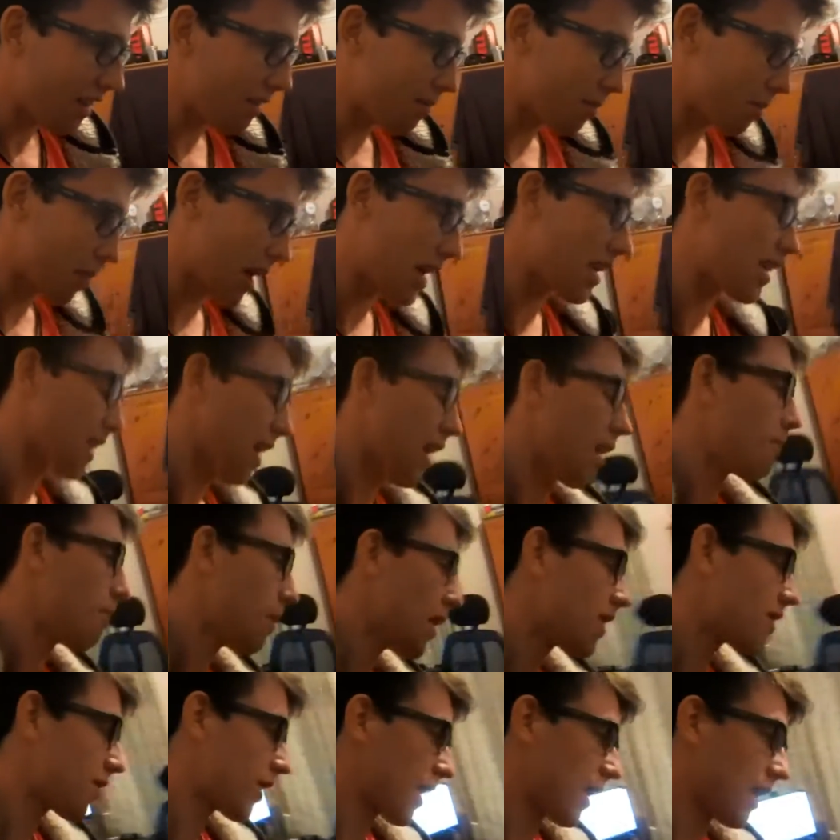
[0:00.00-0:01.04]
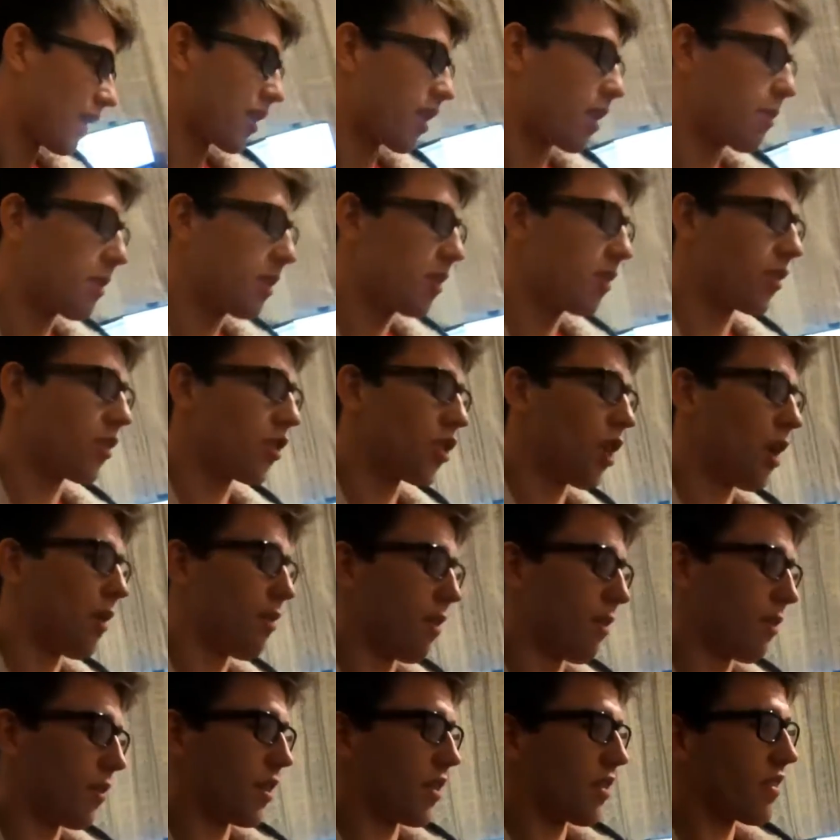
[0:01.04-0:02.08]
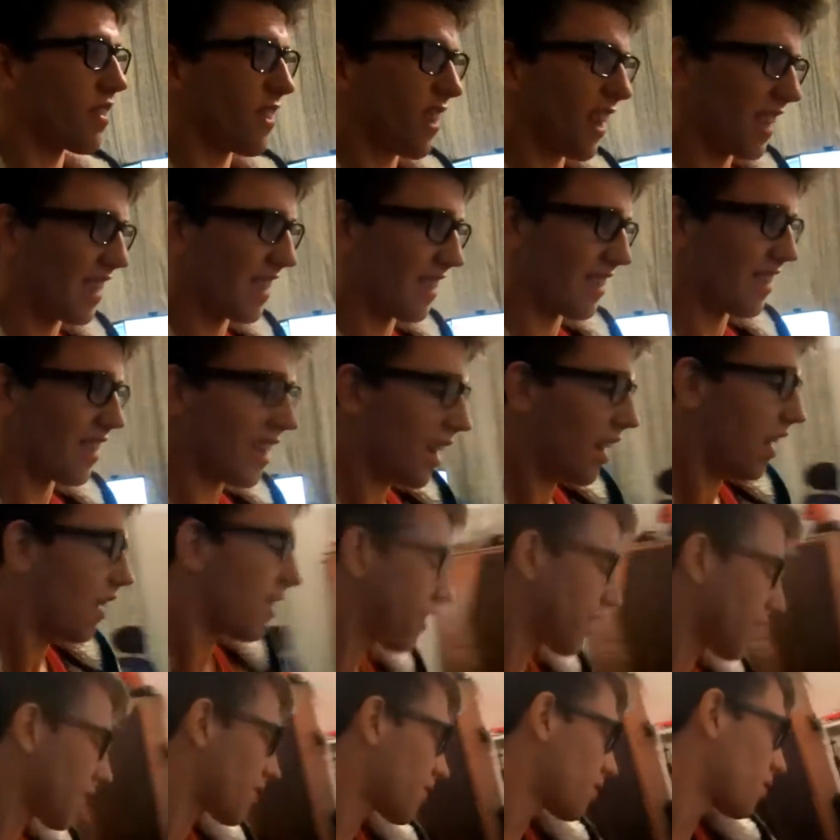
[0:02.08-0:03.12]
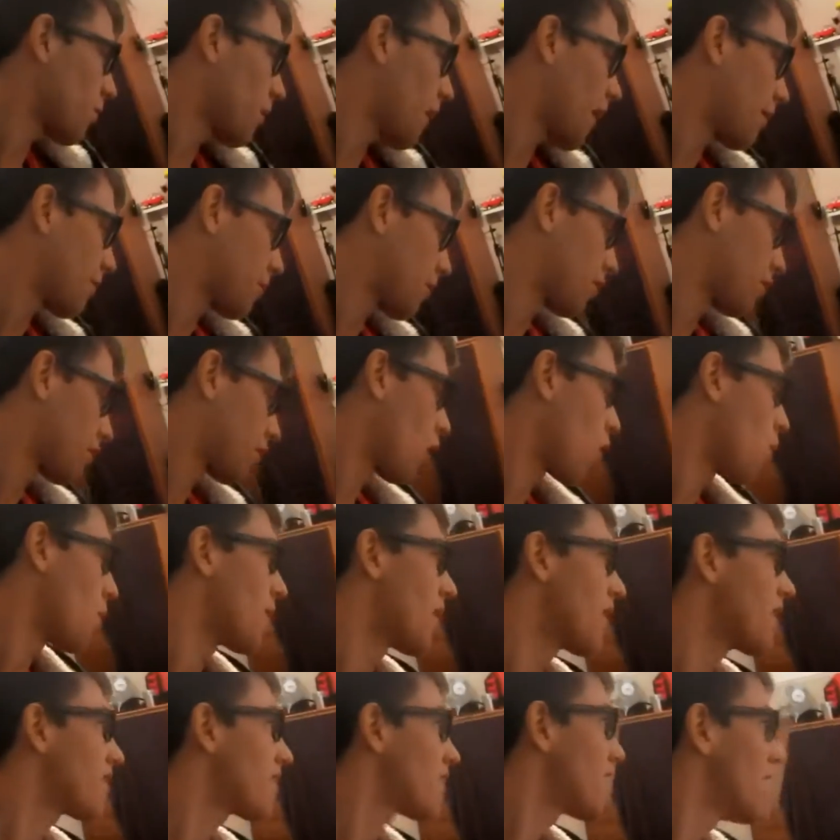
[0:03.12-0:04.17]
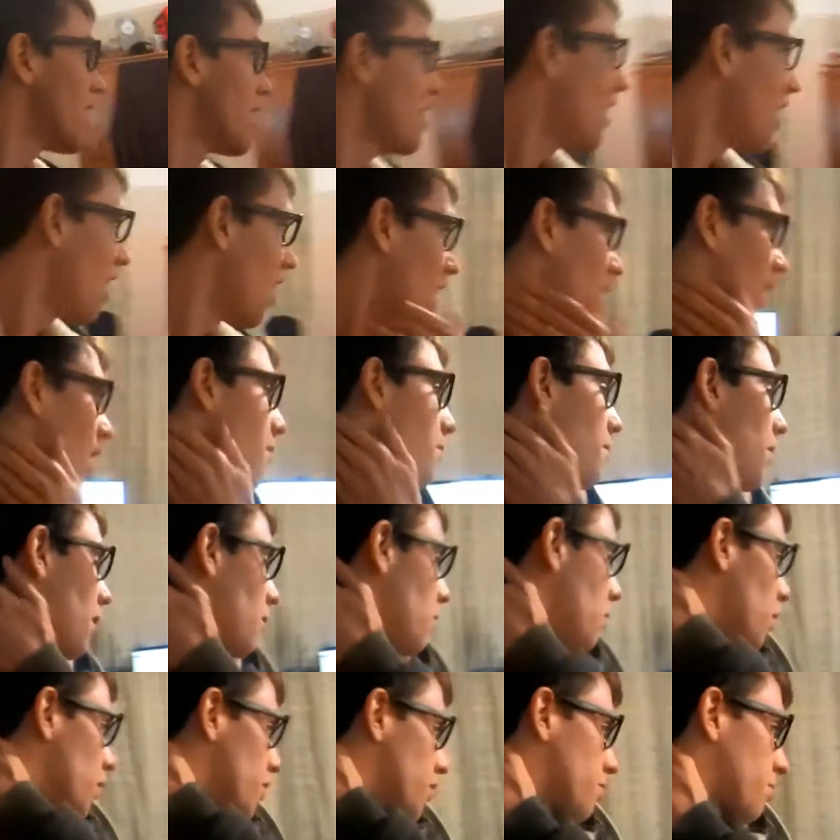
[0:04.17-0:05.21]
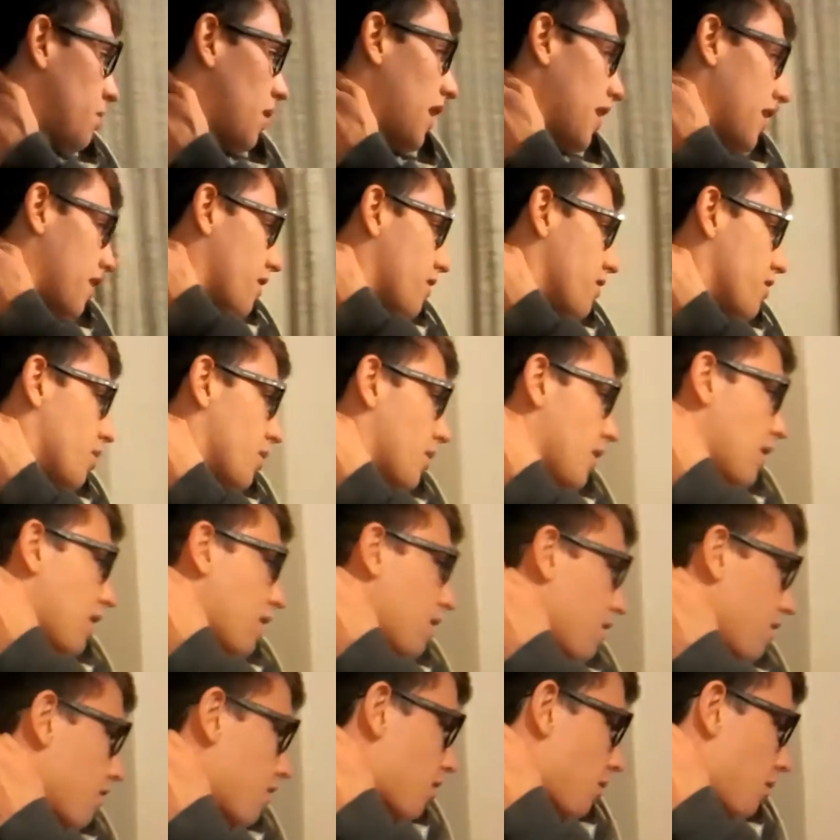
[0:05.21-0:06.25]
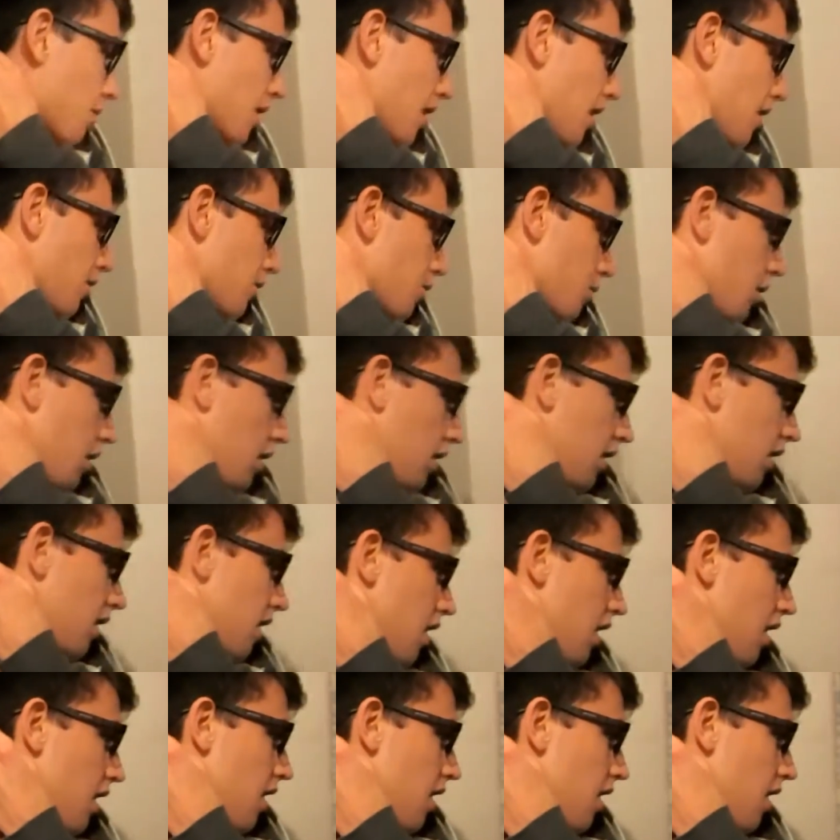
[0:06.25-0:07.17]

Basically it's going to be using Java. I've decided that's the way I'm going to go with it. I was planning on doing something else with it,